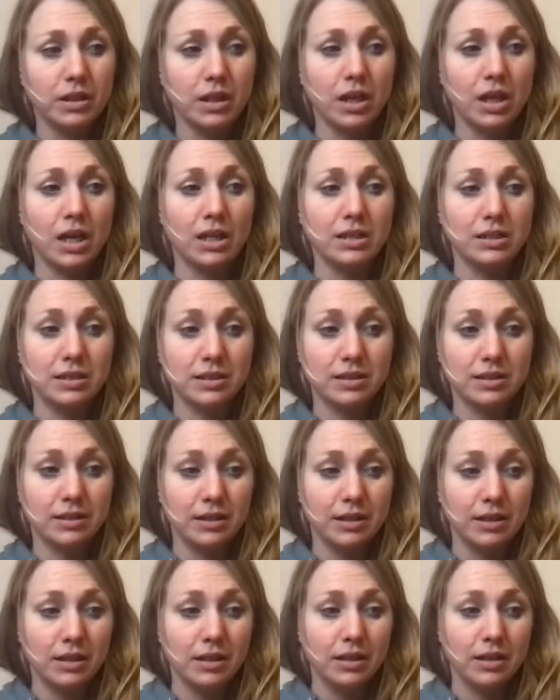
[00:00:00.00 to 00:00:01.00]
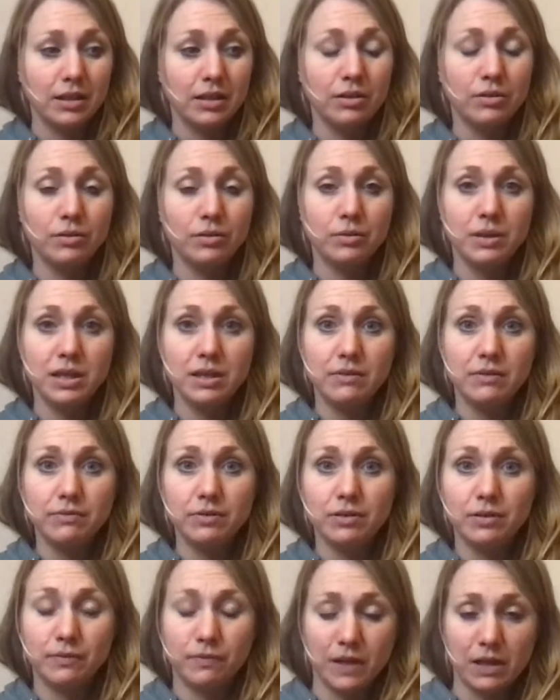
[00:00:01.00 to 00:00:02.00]
And, even
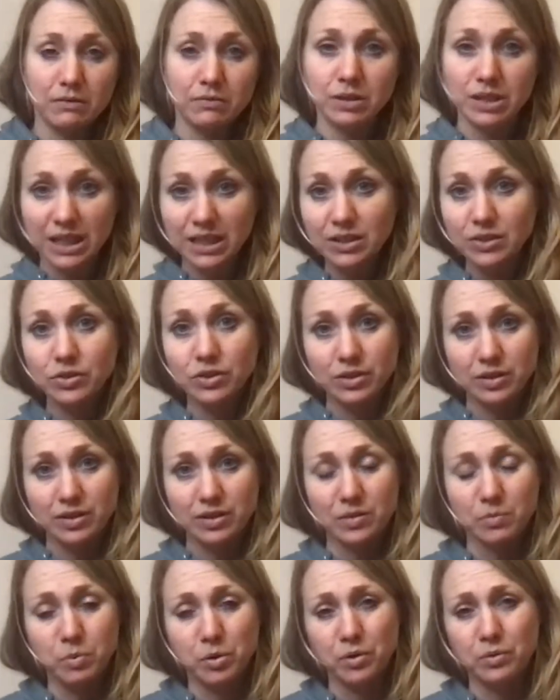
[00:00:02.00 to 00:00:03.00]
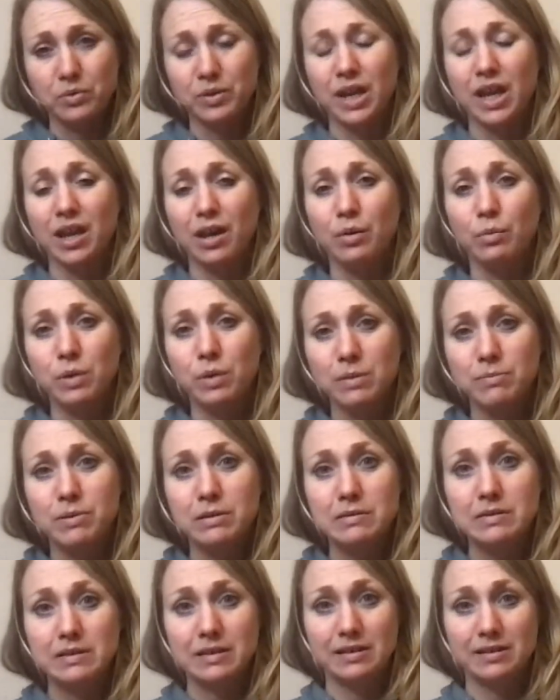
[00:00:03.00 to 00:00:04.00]
the foundations upon how we
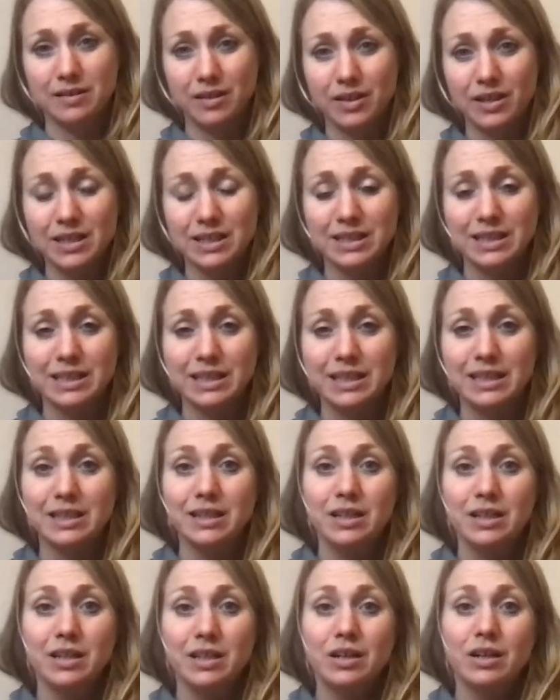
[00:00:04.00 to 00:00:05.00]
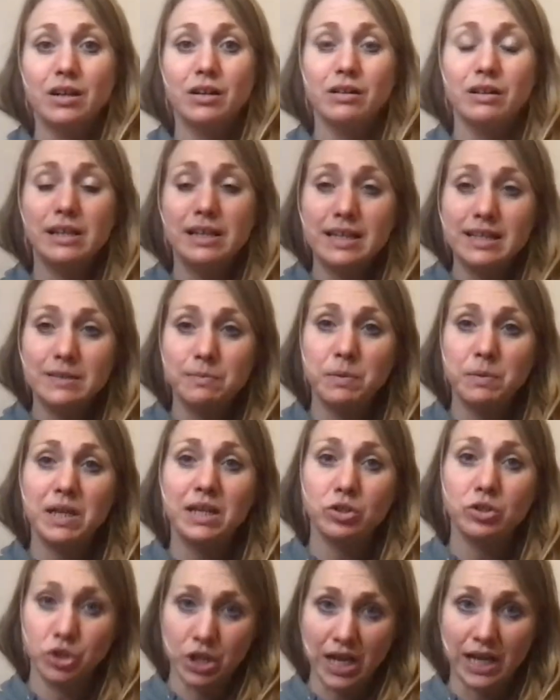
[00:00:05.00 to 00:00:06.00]
build society are at least being
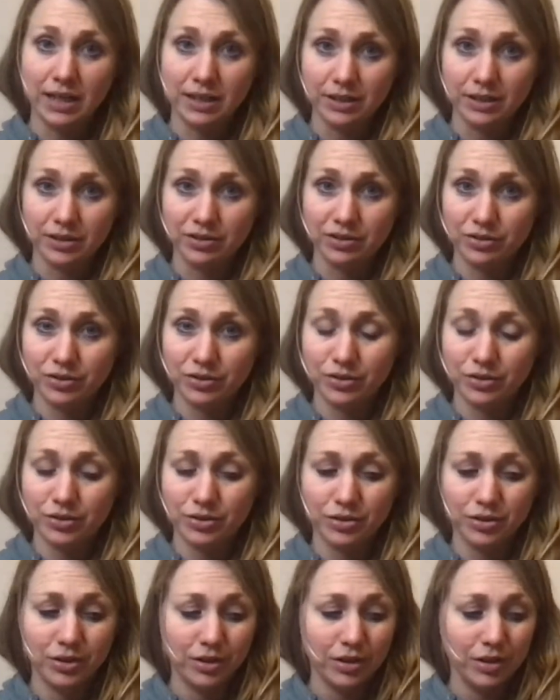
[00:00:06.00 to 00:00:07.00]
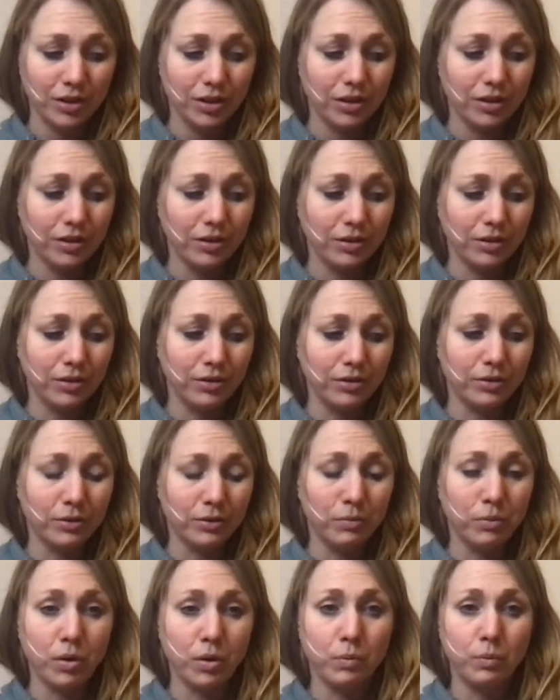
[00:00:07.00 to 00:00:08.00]
challenged.
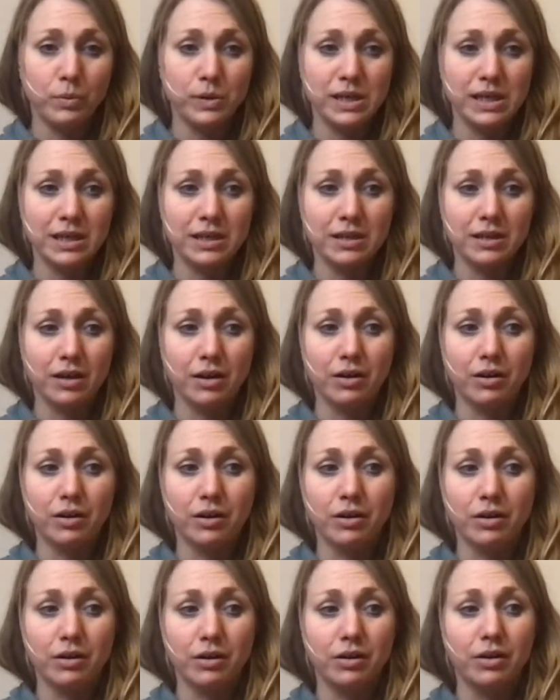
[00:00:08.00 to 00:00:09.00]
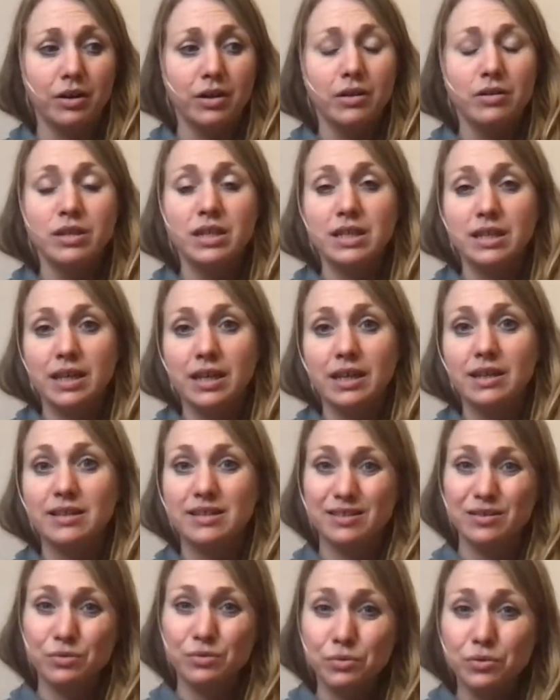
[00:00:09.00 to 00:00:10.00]
What we are thinking is
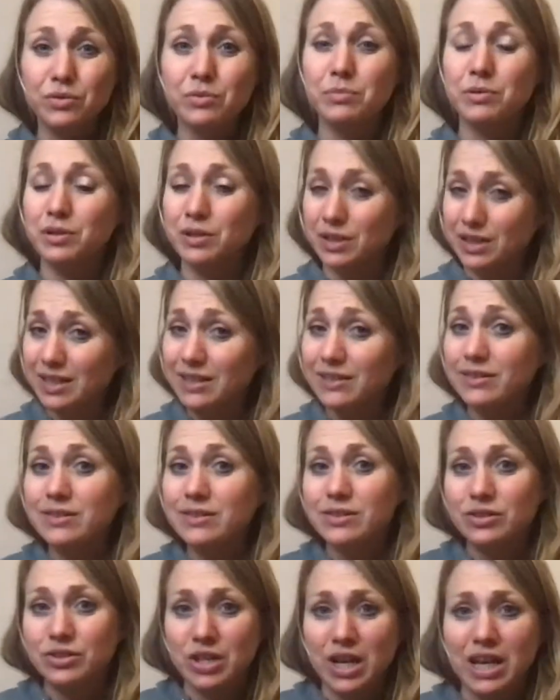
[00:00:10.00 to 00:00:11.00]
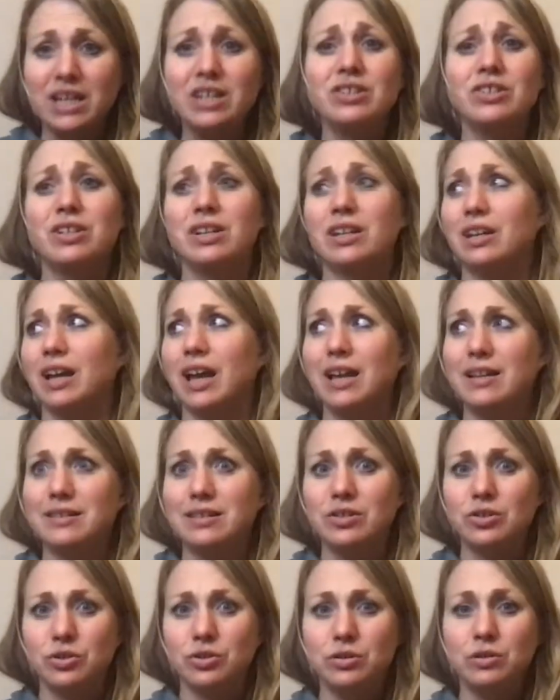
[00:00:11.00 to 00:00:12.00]
normal is changing, as
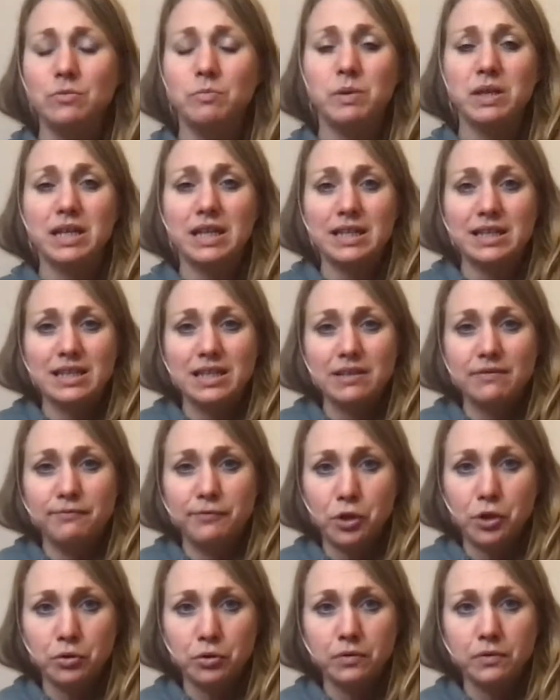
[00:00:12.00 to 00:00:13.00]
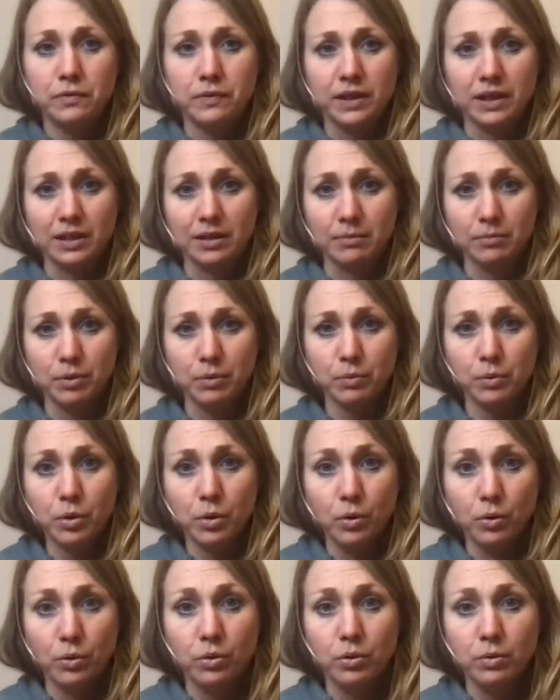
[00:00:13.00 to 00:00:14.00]
it should be. It's evolving, but we're
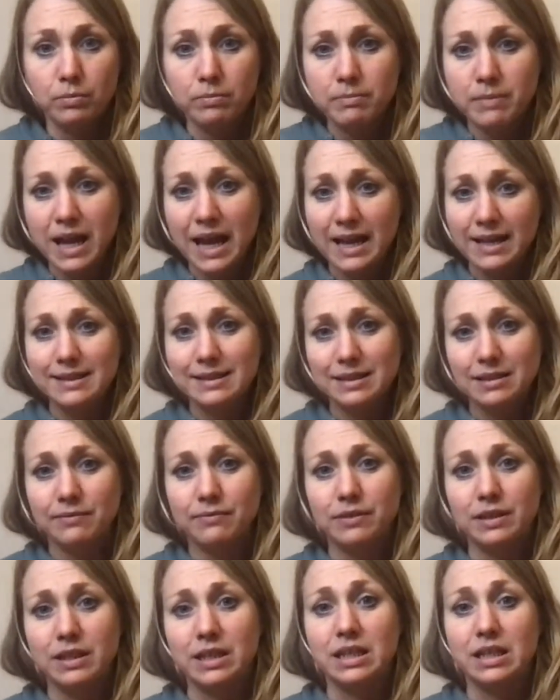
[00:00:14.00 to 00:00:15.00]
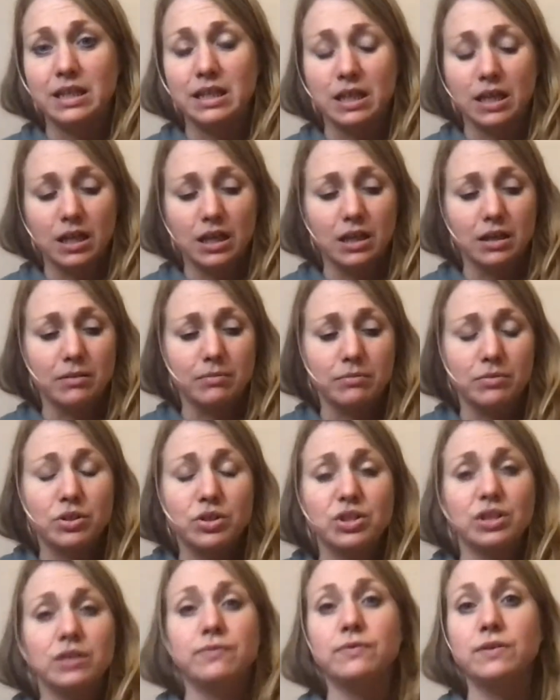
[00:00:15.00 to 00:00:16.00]
all massively
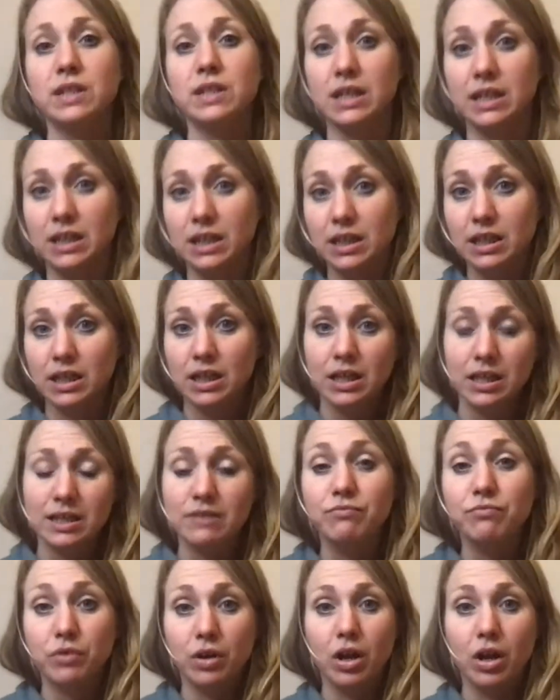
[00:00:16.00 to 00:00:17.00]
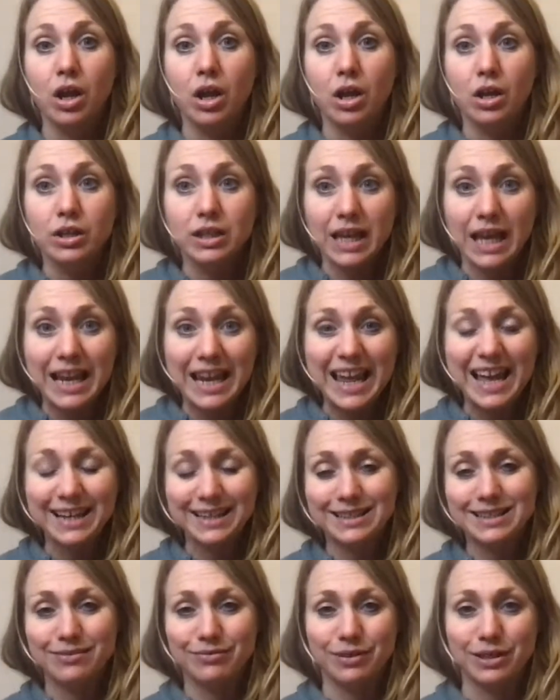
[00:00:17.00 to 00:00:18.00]
shifting
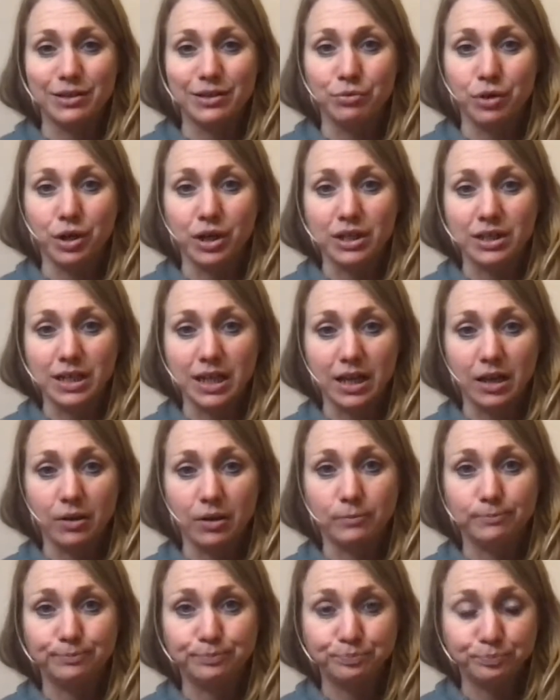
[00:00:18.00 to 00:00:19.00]
collectively right now.